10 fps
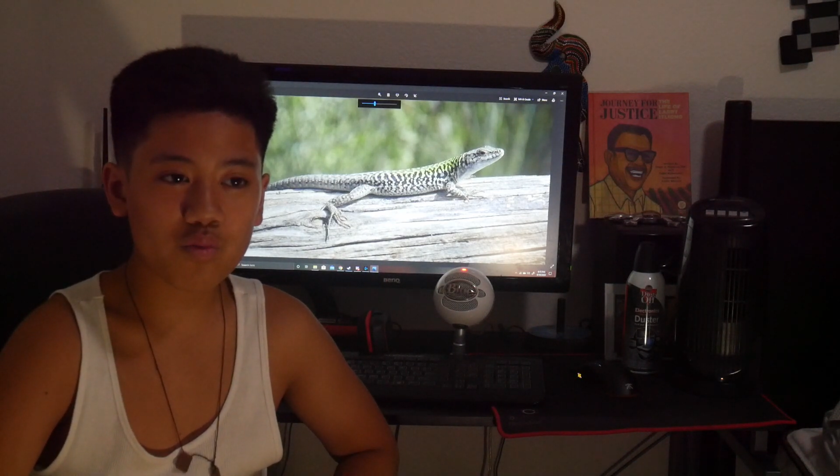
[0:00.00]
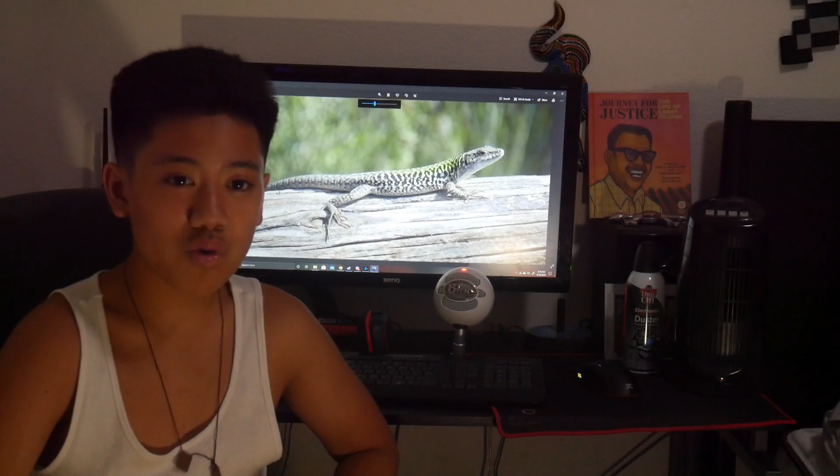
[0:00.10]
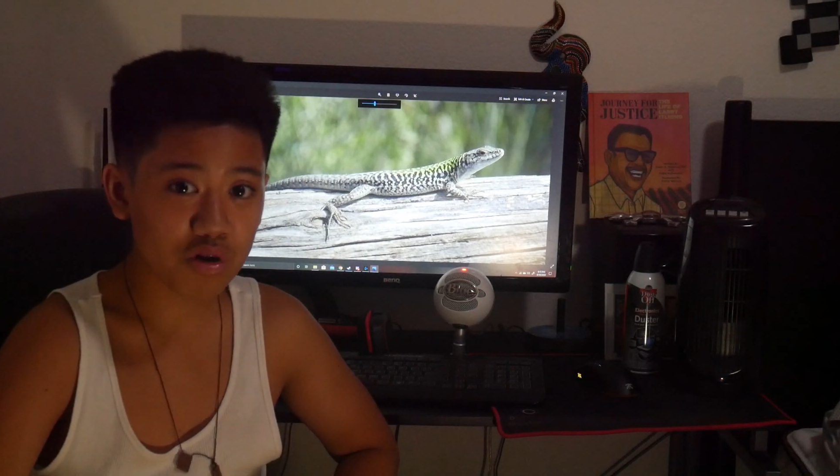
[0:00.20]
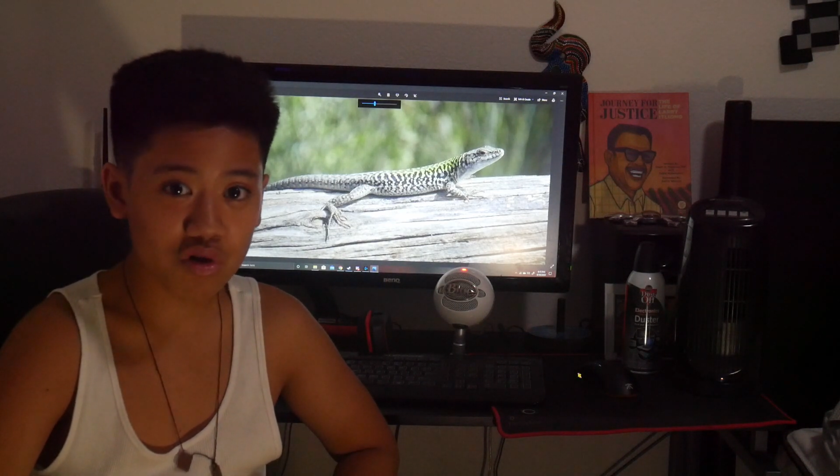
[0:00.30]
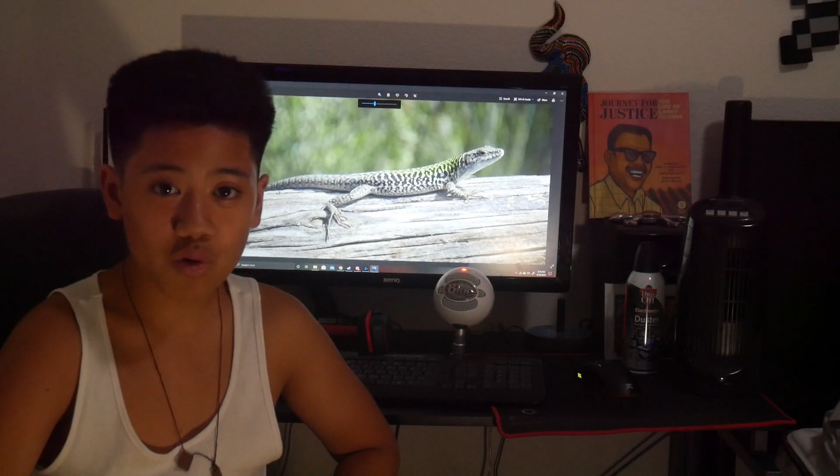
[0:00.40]

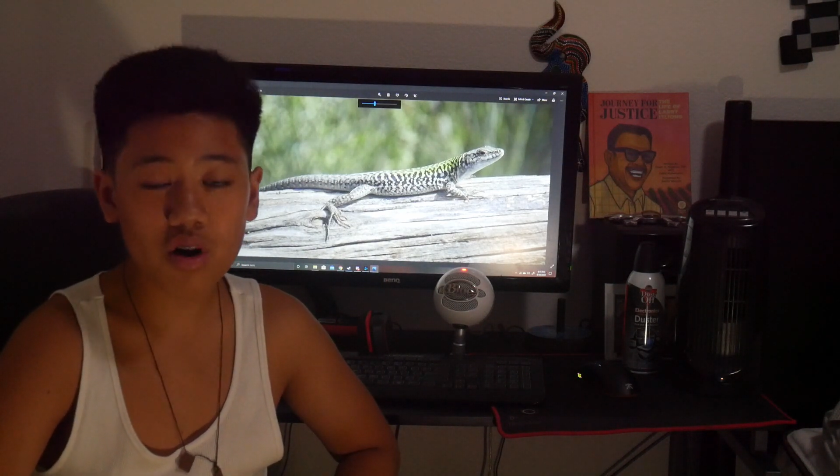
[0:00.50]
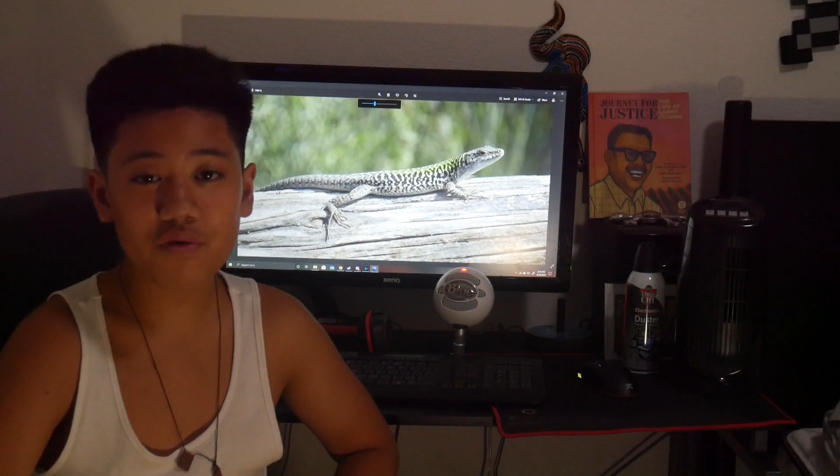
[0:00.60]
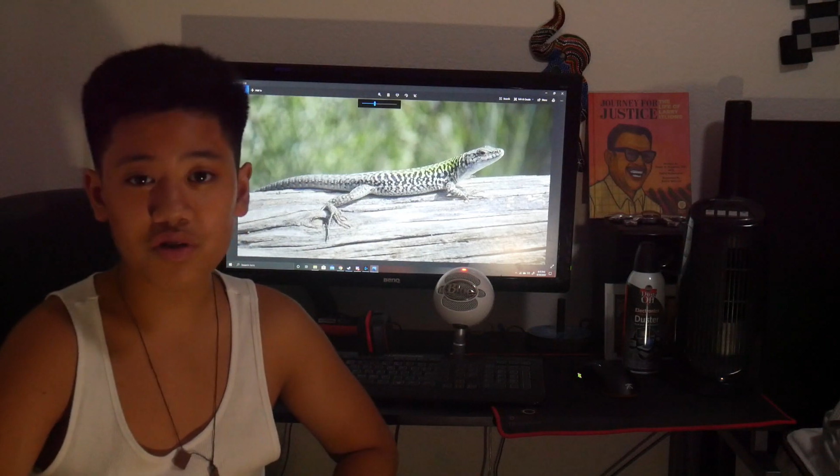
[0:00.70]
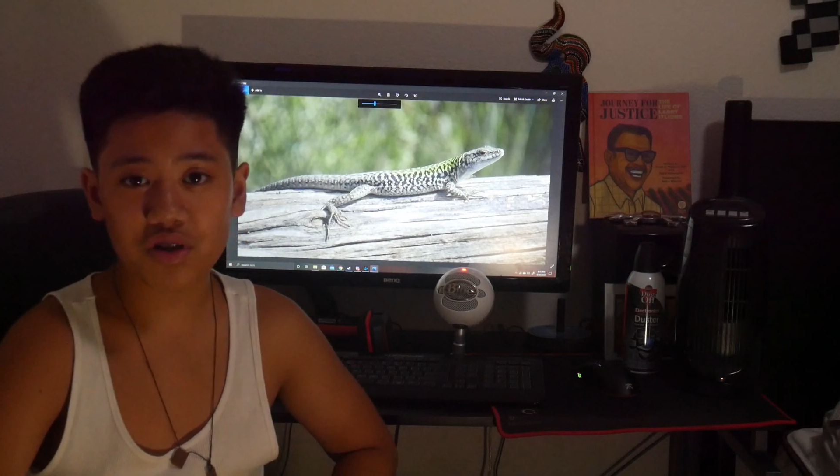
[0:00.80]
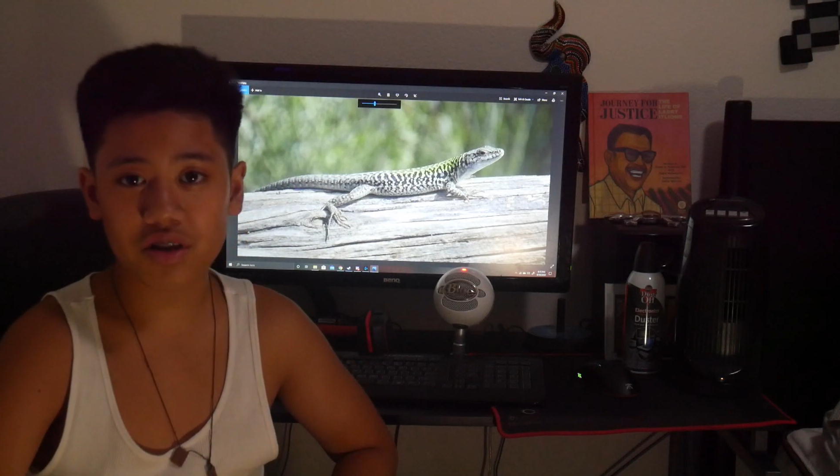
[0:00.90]
was sort
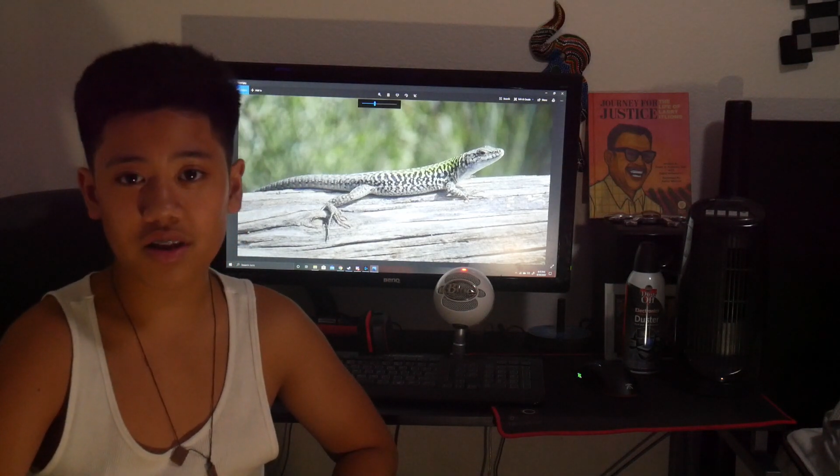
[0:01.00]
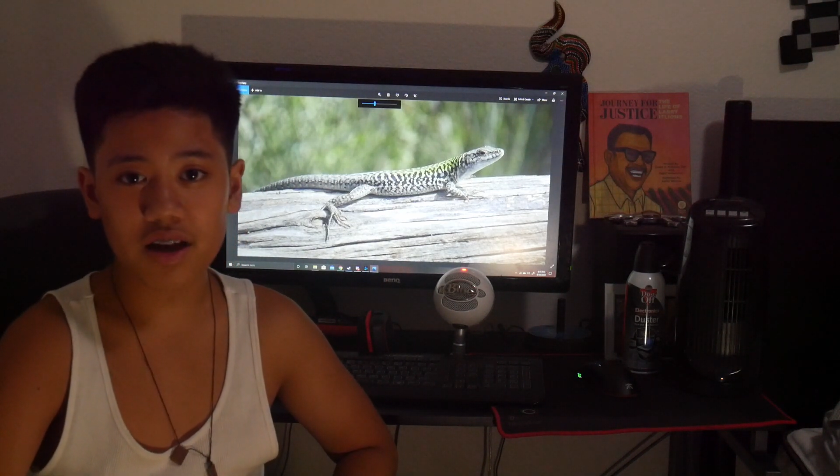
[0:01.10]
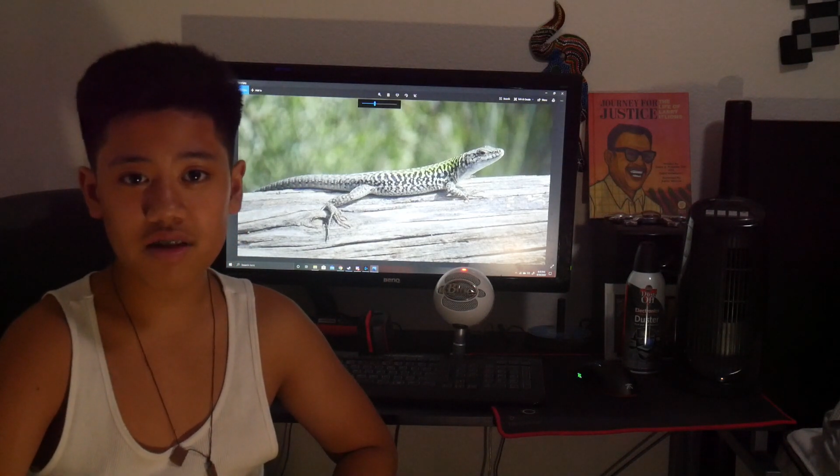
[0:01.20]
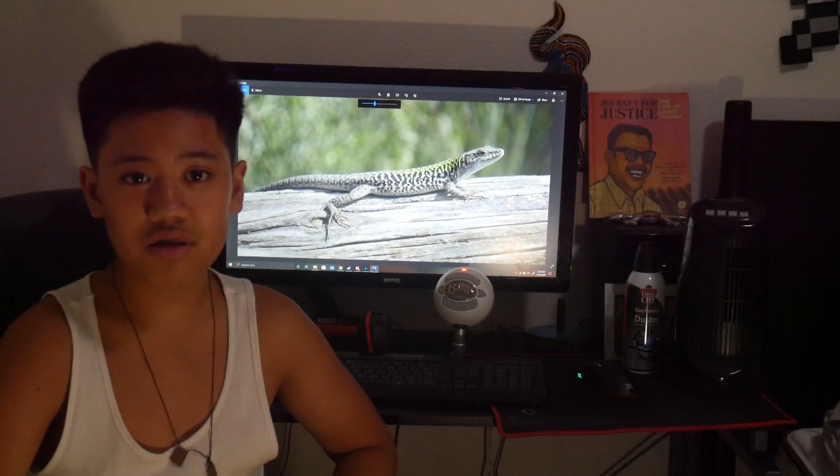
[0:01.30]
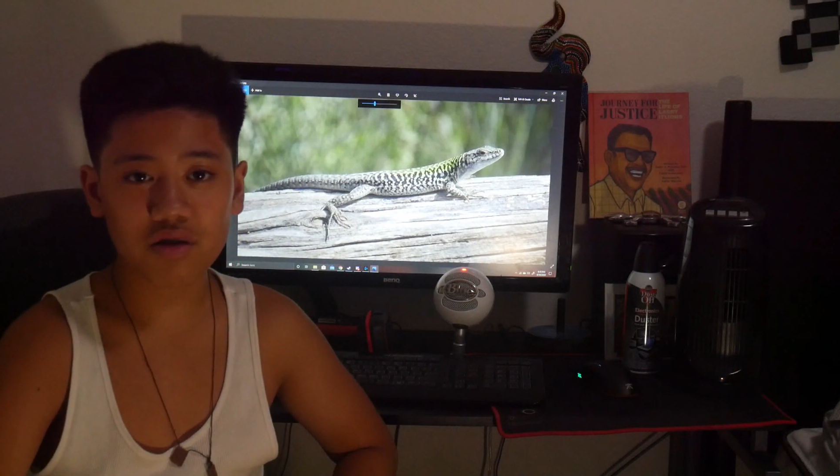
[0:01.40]
of a success.